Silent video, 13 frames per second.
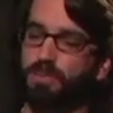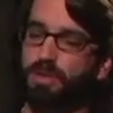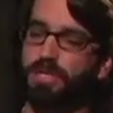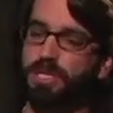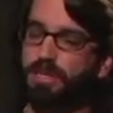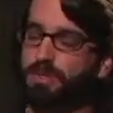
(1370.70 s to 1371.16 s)

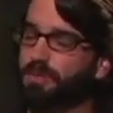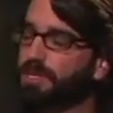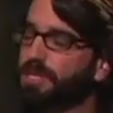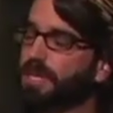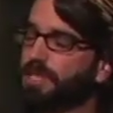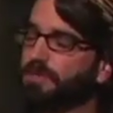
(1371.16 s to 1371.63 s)
Well, tell us
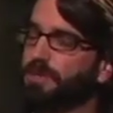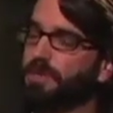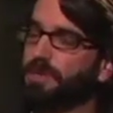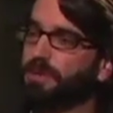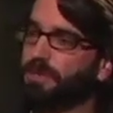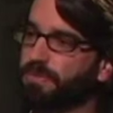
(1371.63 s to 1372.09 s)
what's next for
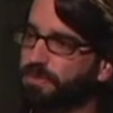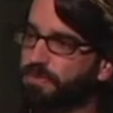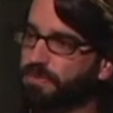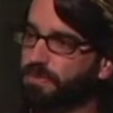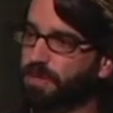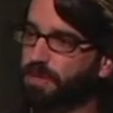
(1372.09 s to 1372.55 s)
you.
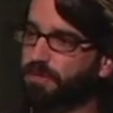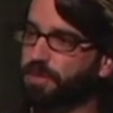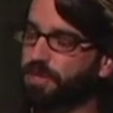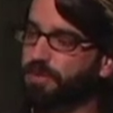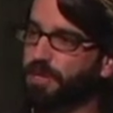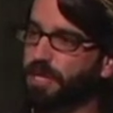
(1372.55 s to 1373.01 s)

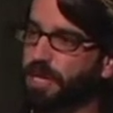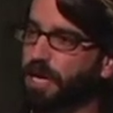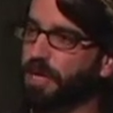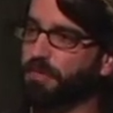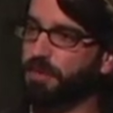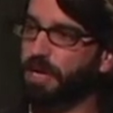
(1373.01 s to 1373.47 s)
What do you
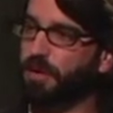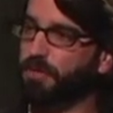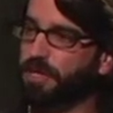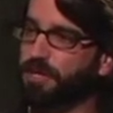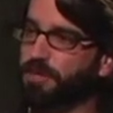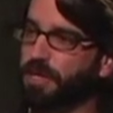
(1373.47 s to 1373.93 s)
got coming
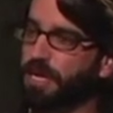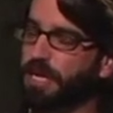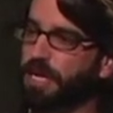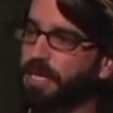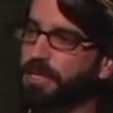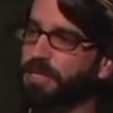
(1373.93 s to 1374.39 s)
up? What are you trying
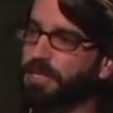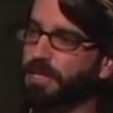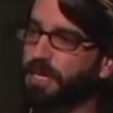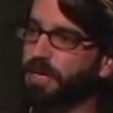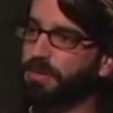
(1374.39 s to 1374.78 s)
to get